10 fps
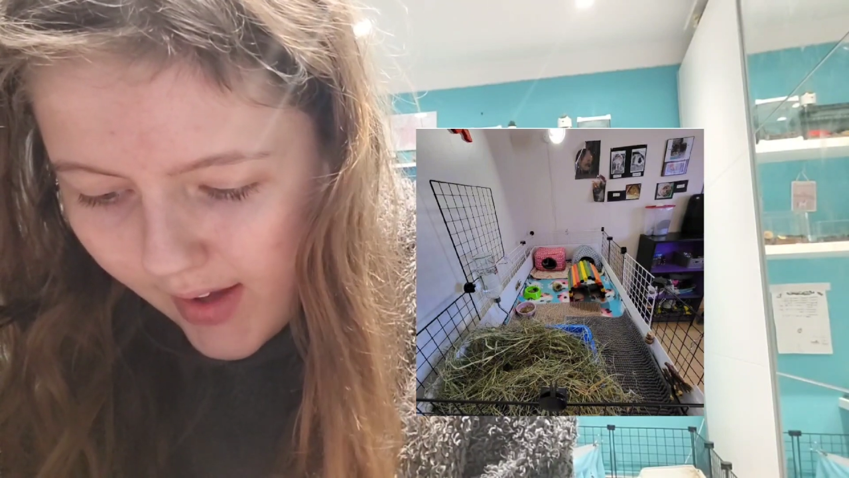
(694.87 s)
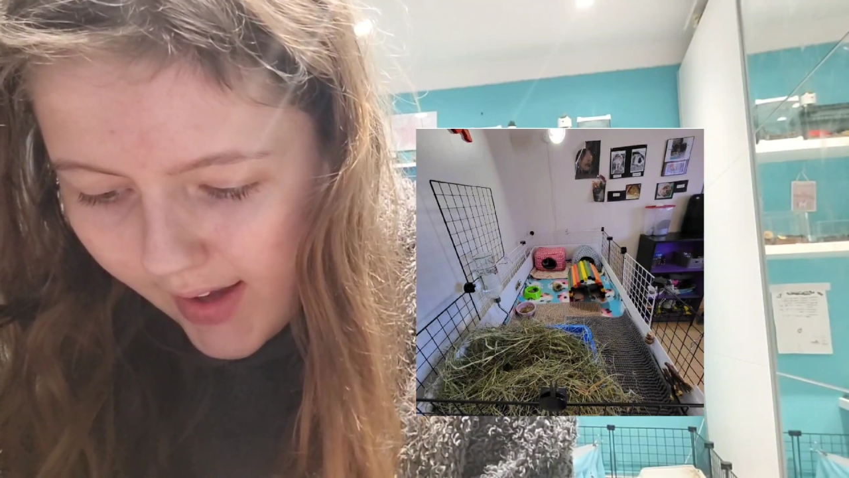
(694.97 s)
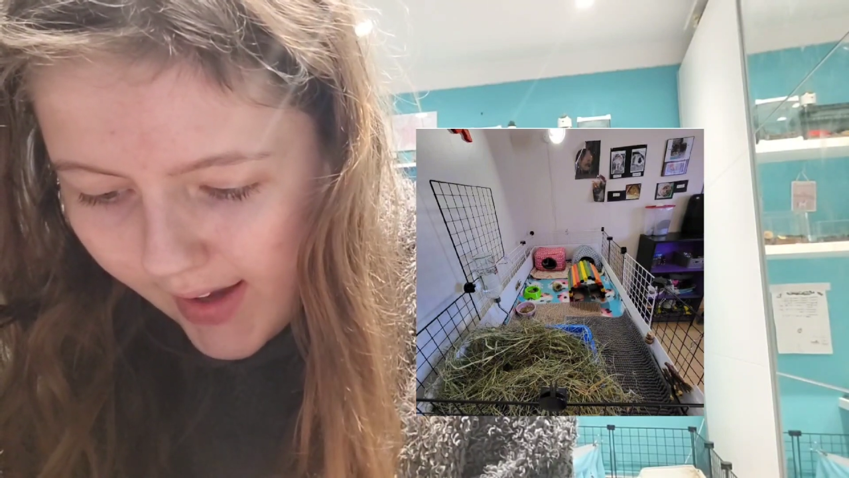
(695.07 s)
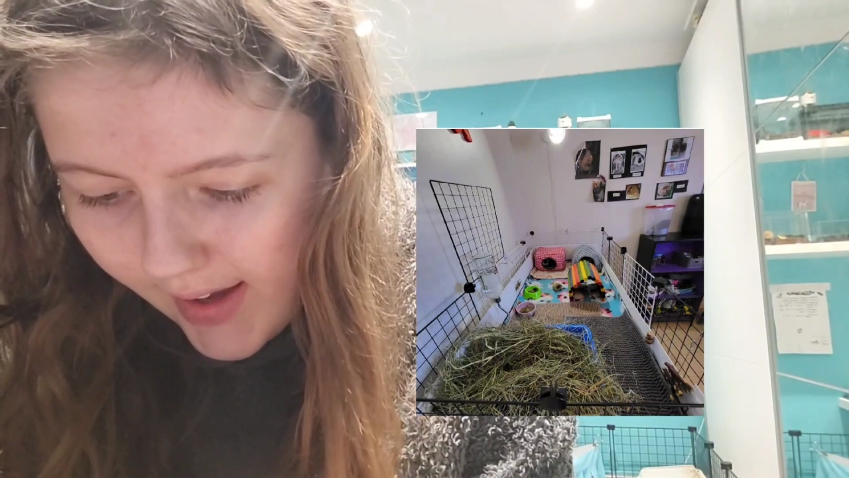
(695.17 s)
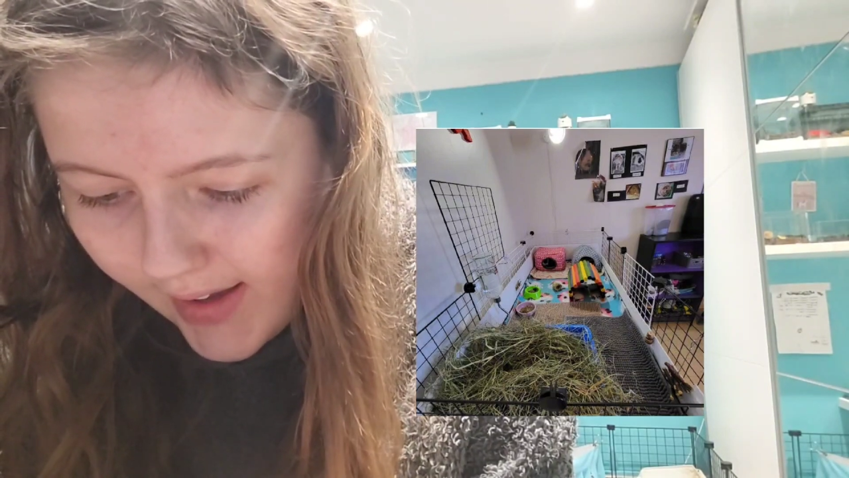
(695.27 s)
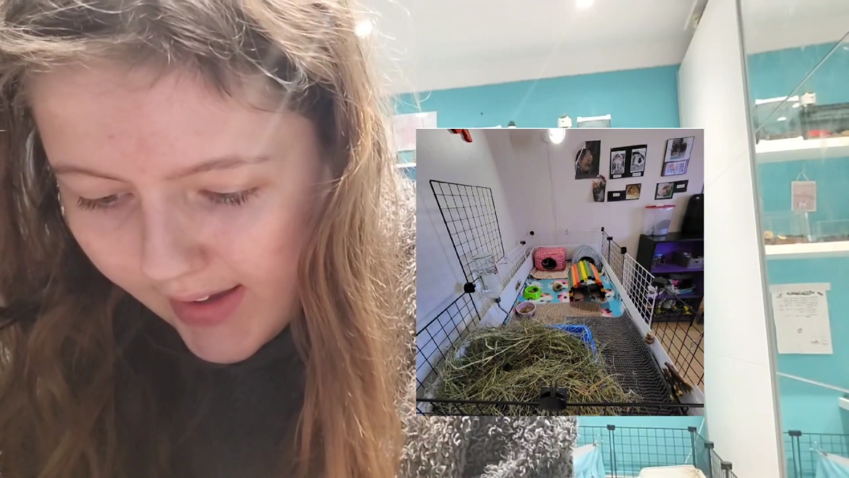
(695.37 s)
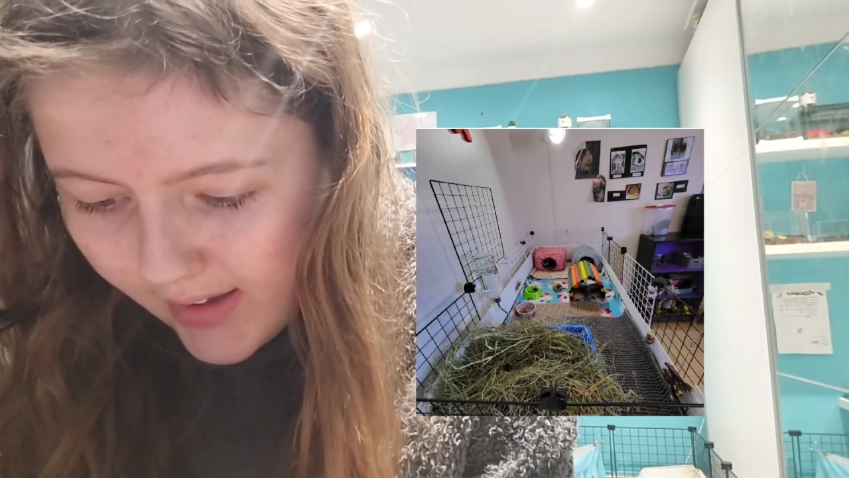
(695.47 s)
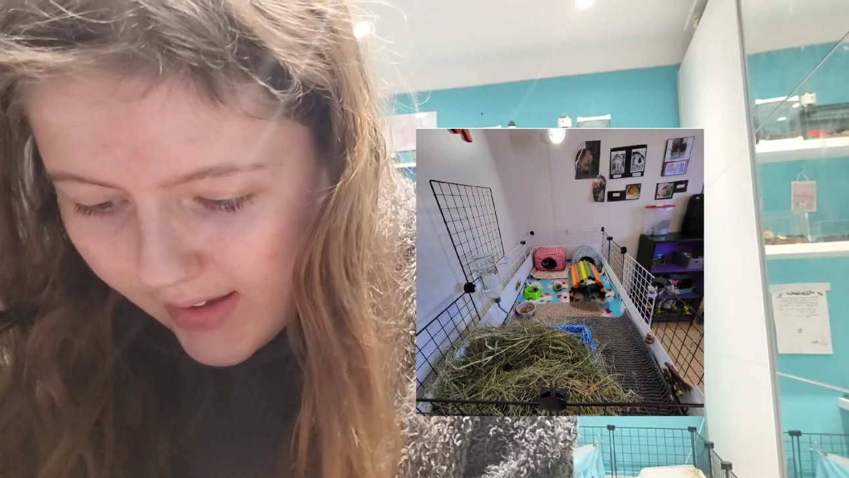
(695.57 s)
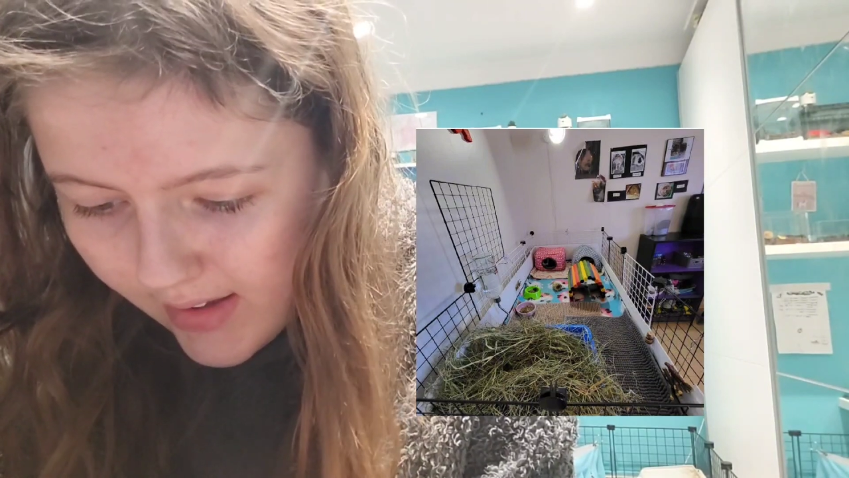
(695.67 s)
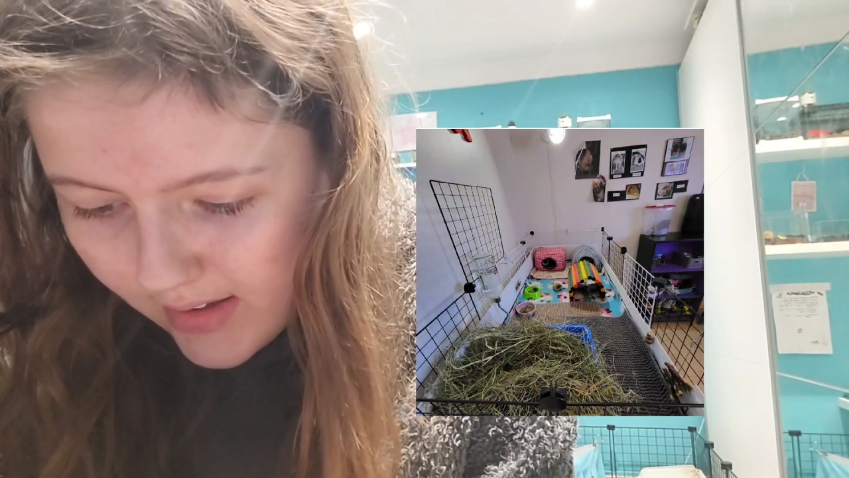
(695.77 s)
hay
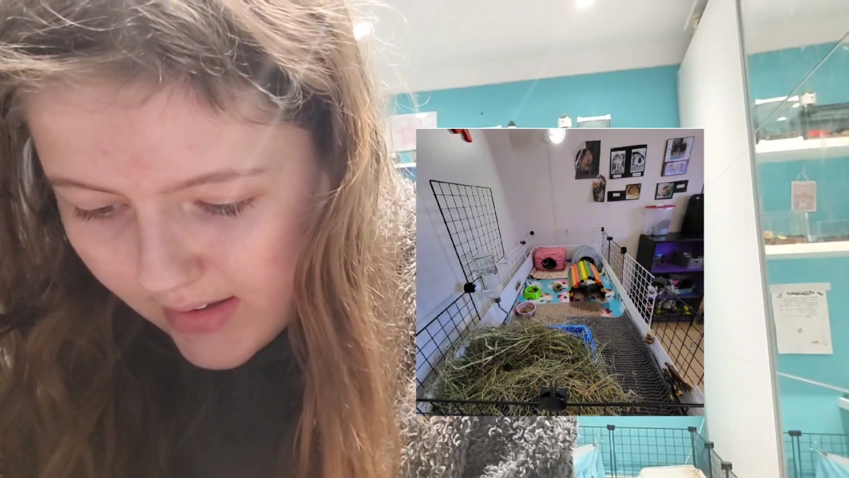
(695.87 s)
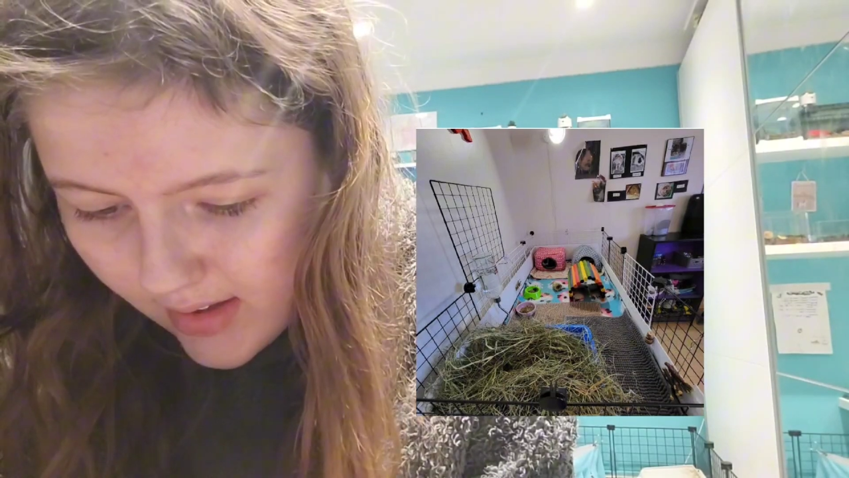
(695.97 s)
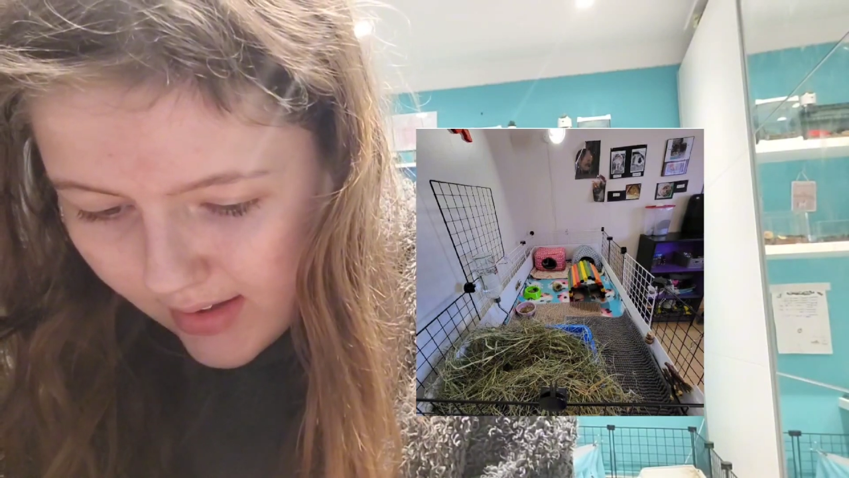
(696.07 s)
is